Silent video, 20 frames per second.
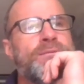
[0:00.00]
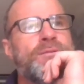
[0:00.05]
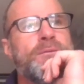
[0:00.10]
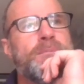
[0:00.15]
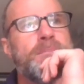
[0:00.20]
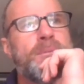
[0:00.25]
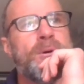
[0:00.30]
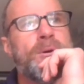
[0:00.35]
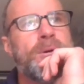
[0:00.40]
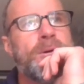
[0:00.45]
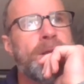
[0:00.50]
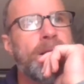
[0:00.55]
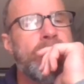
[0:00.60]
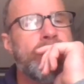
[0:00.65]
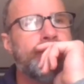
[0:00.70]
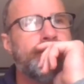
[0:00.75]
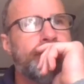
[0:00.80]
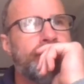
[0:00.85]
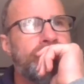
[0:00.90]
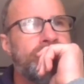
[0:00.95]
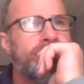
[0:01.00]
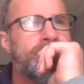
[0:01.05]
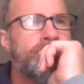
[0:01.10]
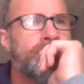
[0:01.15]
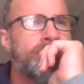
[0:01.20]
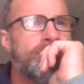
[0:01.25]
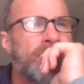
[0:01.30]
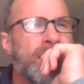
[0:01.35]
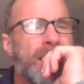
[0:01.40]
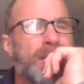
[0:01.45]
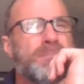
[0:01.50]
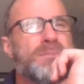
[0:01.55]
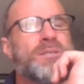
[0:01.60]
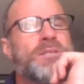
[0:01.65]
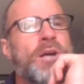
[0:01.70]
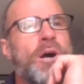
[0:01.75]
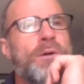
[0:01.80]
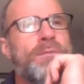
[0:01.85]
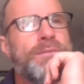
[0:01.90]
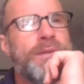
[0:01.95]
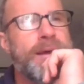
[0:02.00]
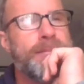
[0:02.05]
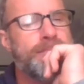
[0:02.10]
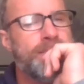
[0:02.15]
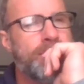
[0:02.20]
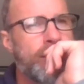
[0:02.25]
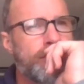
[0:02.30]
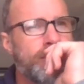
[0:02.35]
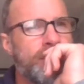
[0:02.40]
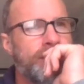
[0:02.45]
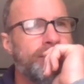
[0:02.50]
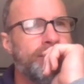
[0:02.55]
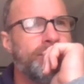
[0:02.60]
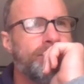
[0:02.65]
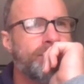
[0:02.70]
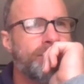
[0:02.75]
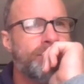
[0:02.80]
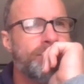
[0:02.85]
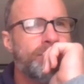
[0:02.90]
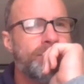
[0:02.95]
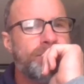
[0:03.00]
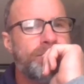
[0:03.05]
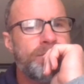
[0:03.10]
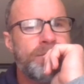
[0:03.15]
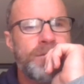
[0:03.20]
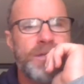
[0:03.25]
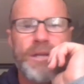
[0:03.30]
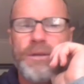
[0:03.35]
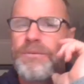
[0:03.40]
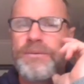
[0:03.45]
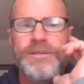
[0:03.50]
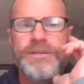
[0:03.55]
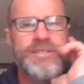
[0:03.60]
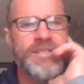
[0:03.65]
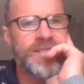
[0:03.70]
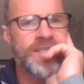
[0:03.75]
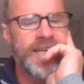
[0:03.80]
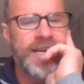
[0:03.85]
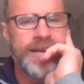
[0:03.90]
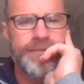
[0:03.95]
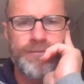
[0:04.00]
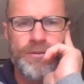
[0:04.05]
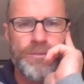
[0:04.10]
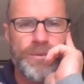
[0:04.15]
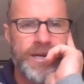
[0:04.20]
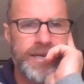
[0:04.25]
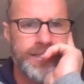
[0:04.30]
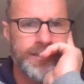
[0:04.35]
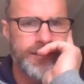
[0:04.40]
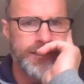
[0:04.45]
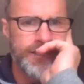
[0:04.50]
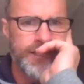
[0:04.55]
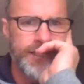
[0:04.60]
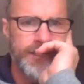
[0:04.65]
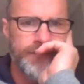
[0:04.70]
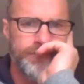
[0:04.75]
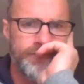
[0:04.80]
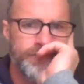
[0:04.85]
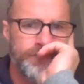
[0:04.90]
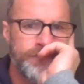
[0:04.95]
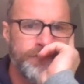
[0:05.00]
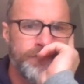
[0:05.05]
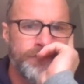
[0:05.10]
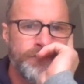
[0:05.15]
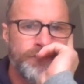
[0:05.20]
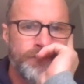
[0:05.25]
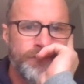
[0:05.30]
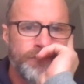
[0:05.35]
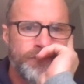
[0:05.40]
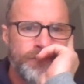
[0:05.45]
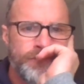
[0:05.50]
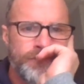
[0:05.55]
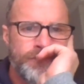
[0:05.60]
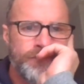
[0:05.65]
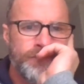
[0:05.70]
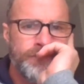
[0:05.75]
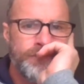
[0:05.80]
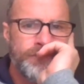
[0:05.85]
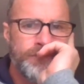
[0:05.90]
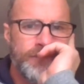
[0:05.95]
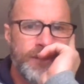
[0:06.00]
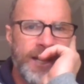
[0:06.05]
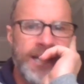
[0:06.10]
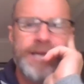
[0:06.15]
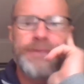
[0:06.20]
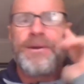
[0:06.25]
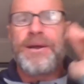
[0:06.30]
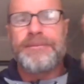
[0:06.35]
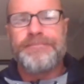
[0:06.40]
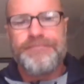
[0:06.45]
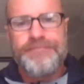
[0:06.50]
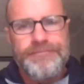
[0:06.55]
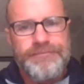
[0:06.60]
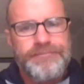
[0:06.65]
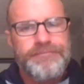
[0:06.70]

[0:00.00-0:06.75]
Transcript: our football club help solve that problem? We're just going to have to wait and see. Anyway,